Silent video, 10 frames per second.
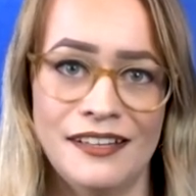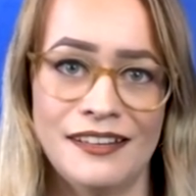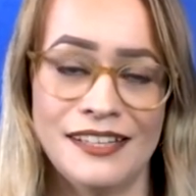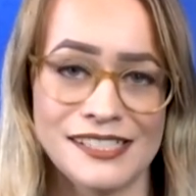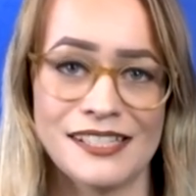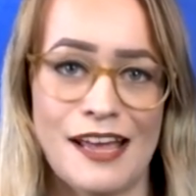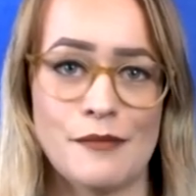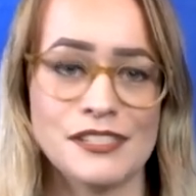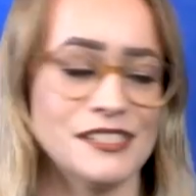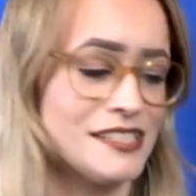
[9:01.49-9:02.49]
These
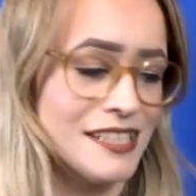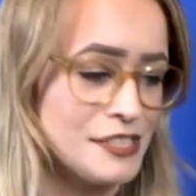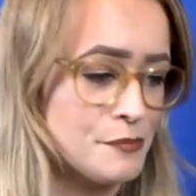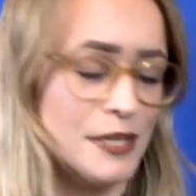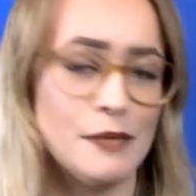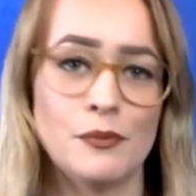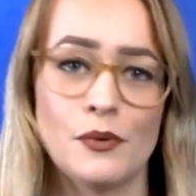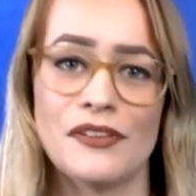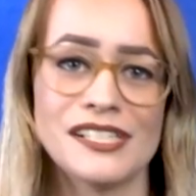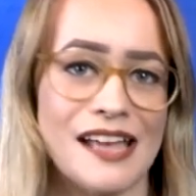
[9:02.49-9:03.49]
inhabitants, these
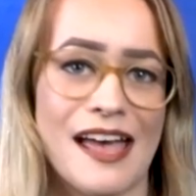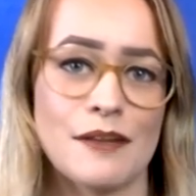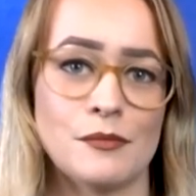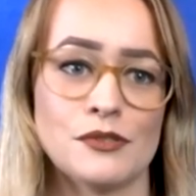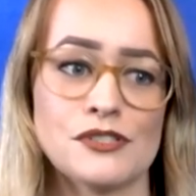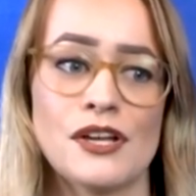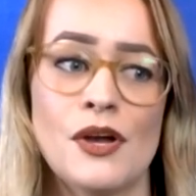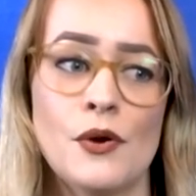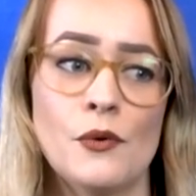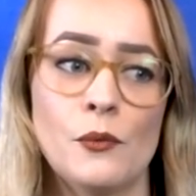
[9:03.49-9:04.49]
people, these animals,
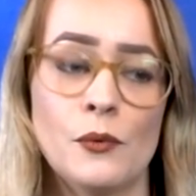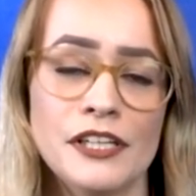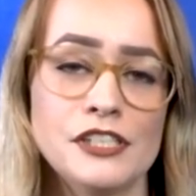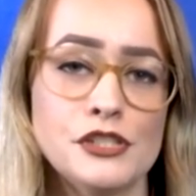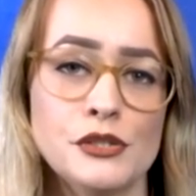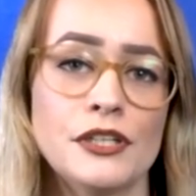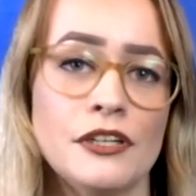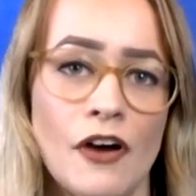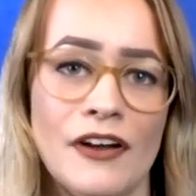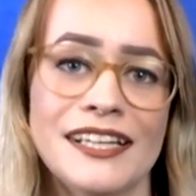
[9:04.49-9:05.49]
we should
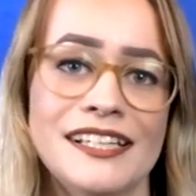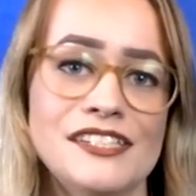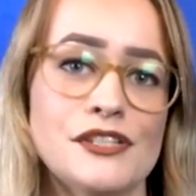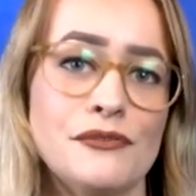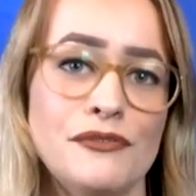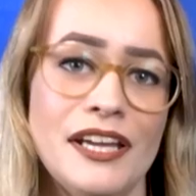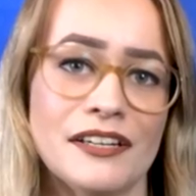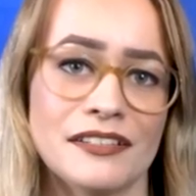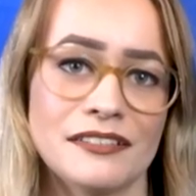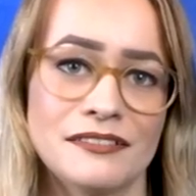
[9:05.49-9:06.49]
not
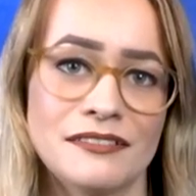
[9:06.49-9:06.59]
interfere.